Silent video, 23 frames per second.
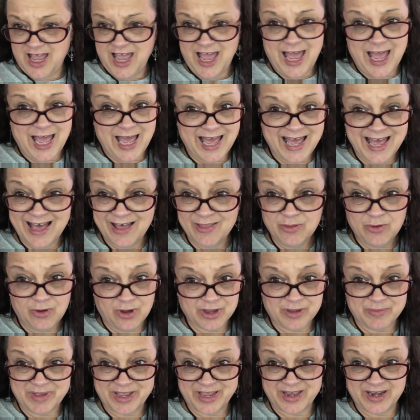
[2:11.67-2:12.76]
how long
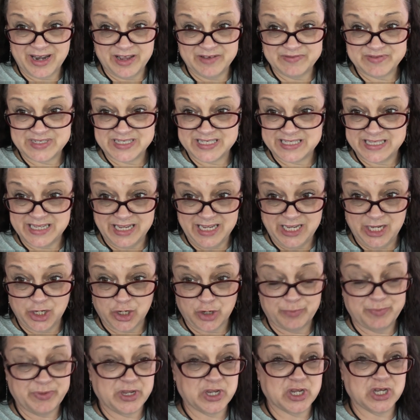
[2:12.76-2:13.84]
am I going to have to sit
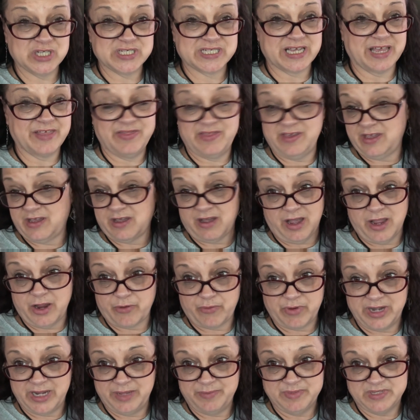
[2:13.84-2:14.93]
here because I think I
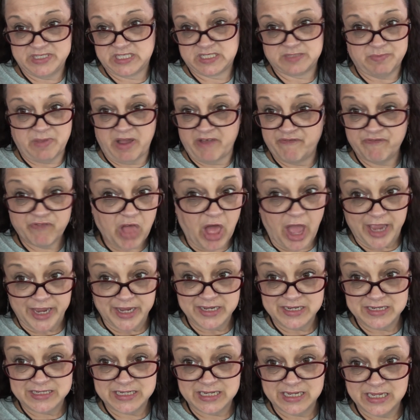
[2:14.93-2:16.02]
already missed my
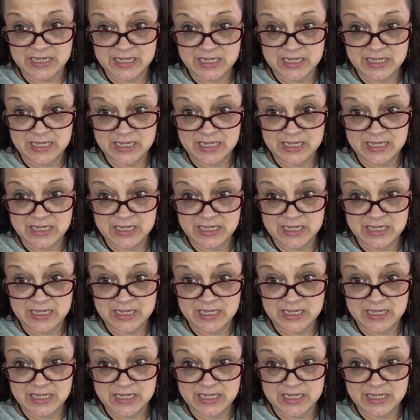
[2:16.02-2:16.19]
flight?